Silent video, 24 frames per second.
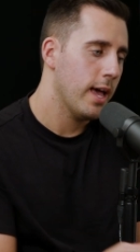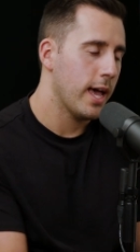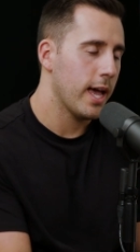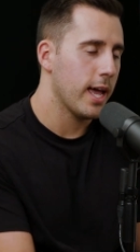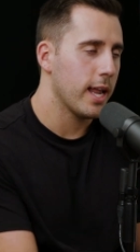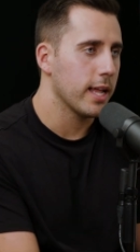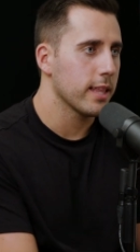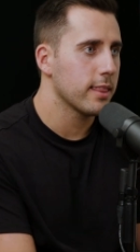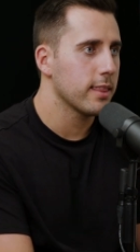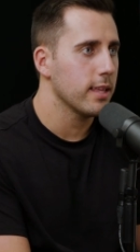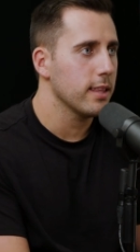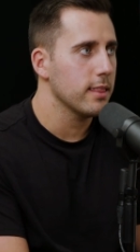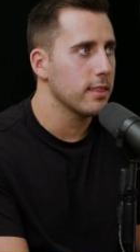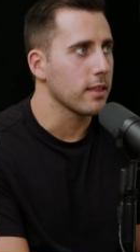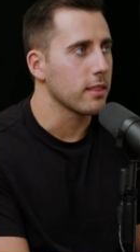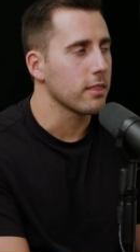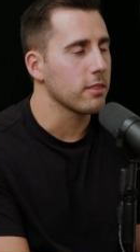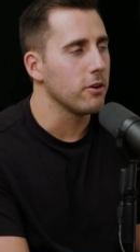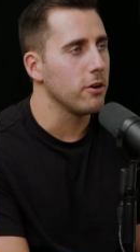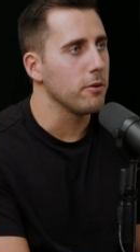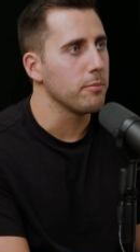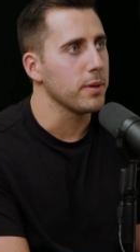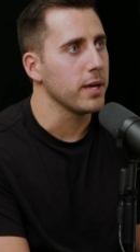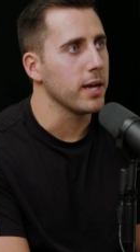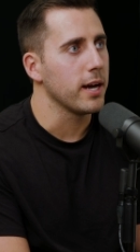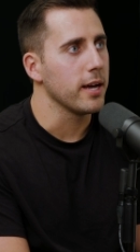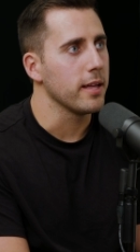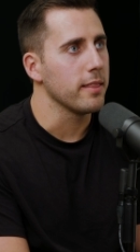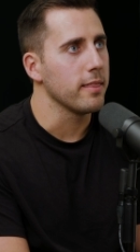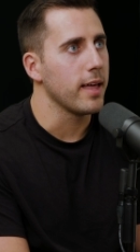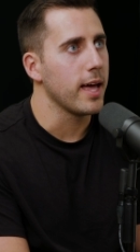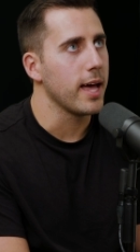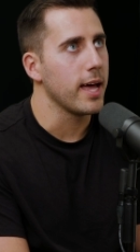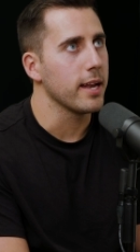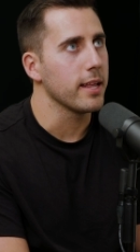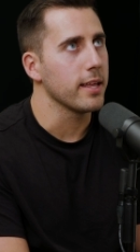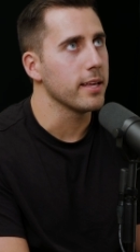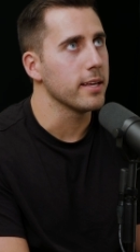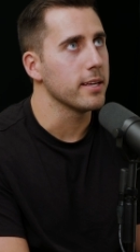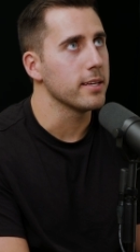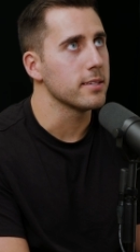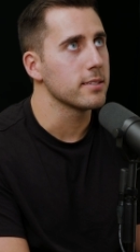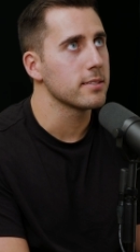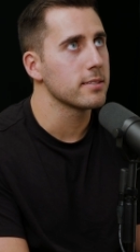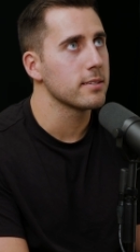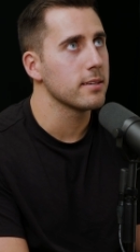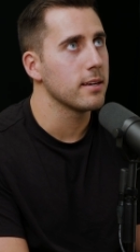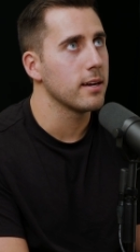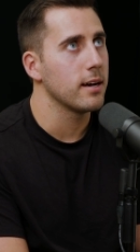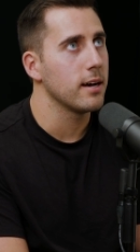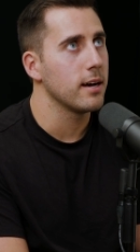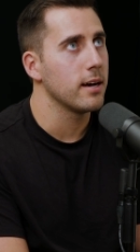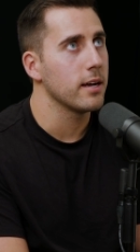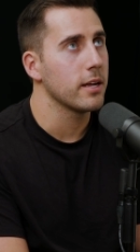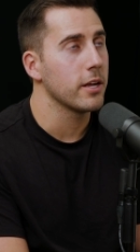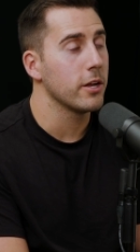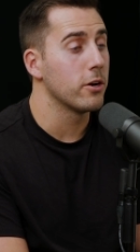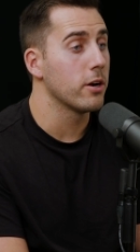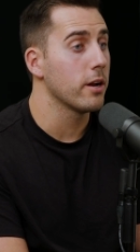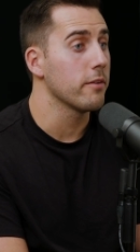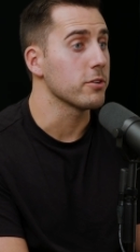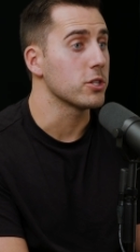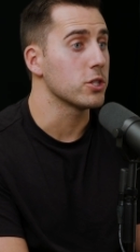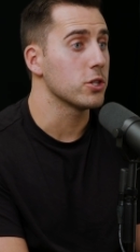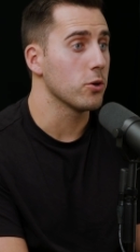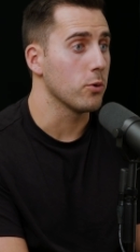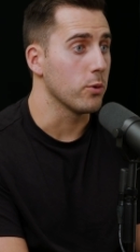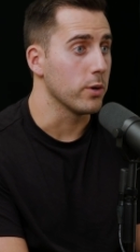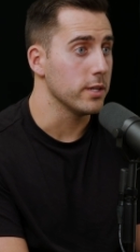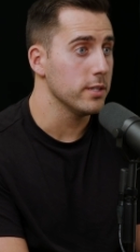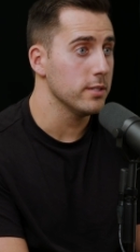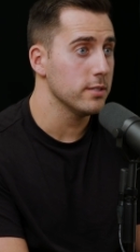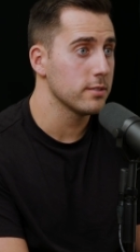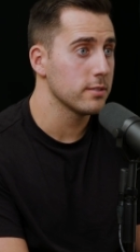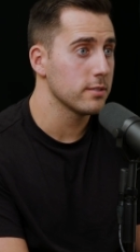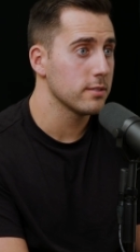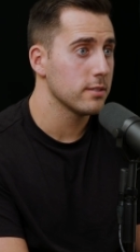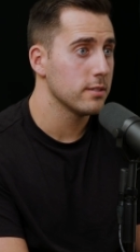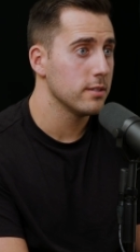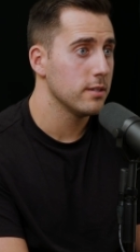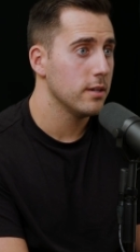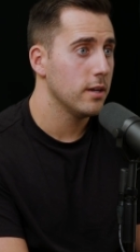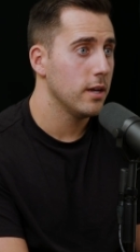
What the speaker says: And I think the thought behind that is you don't have a choice,